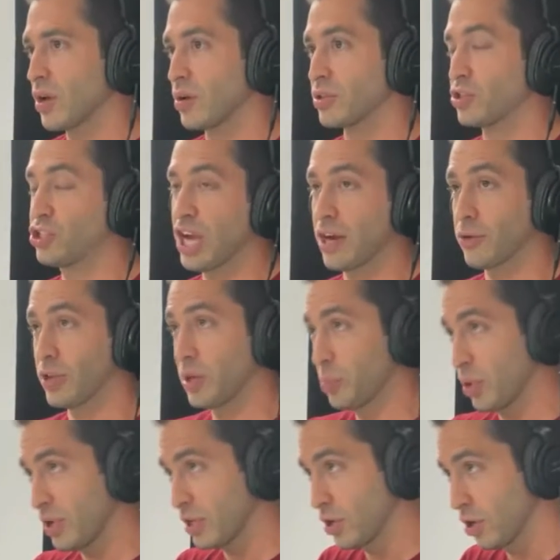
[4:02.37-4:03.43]
generally
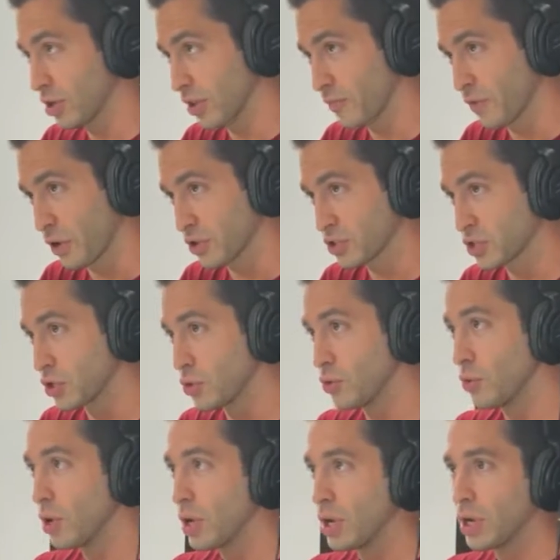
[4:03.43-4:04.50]
pretty good in the first
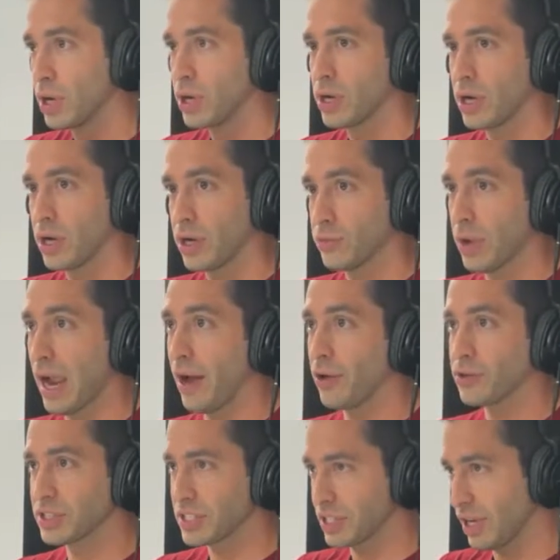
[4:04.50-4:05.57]
2
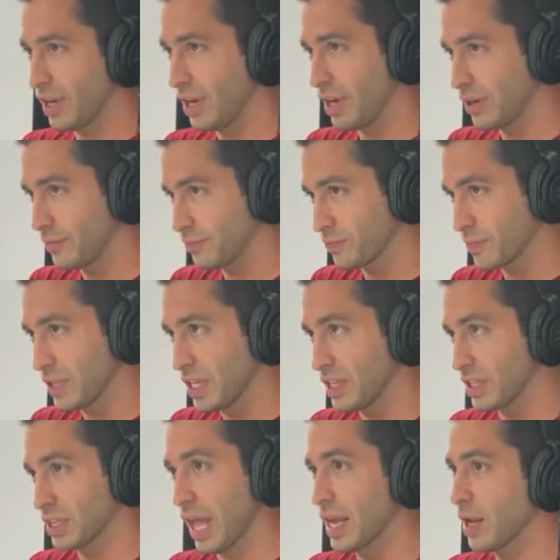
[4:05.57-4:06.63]
rounds in
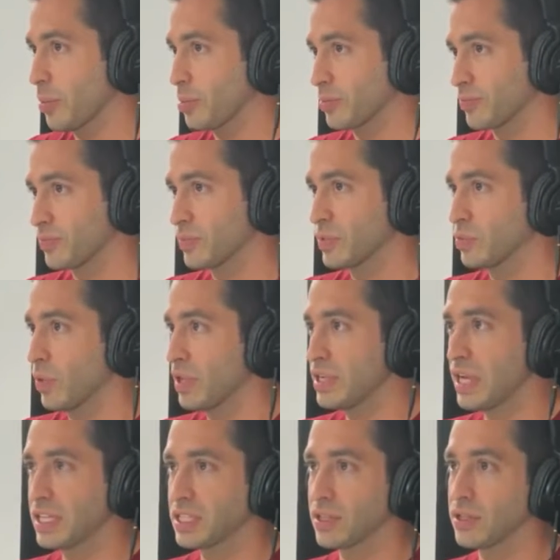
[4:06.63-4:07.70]
the lineup. When you
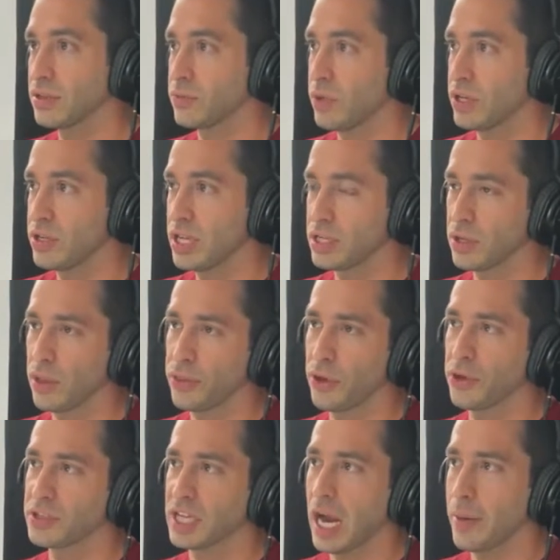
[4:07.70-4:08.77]
get to the
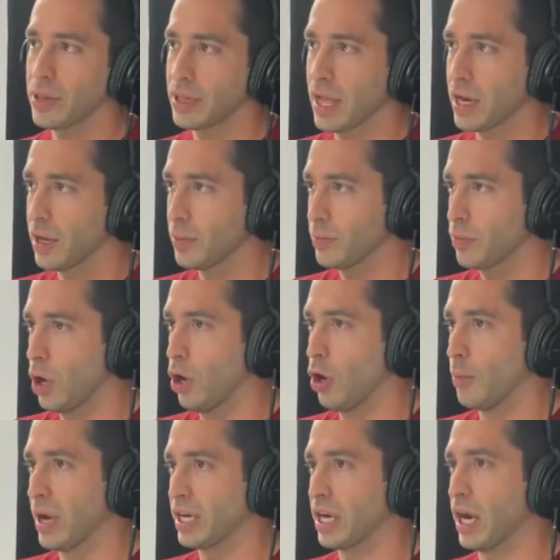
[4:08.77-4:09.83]
third time in the lineup, oh
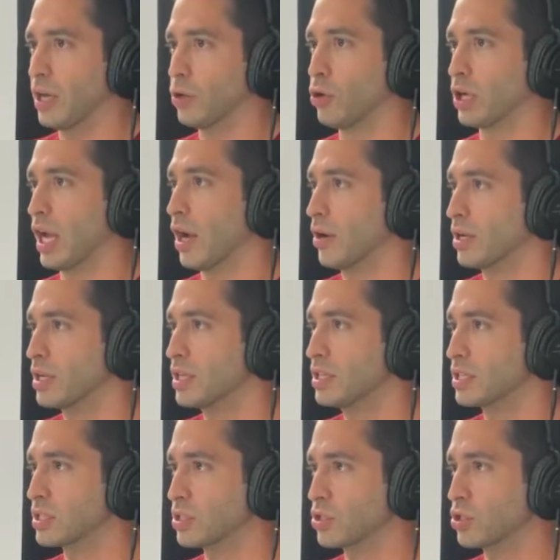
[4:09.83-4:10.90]
my God, look out.
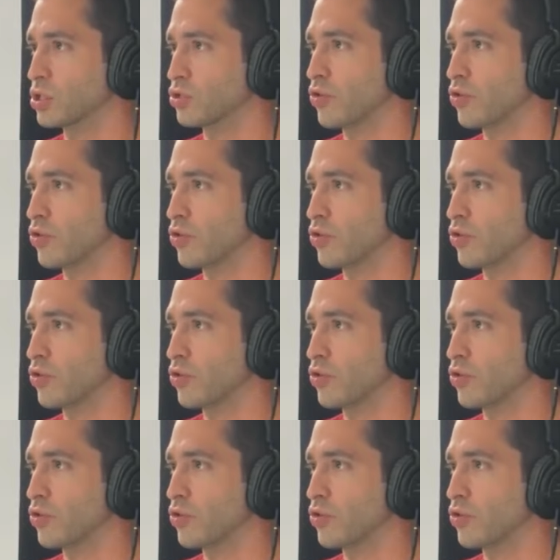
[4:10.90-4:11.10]
He's just trash.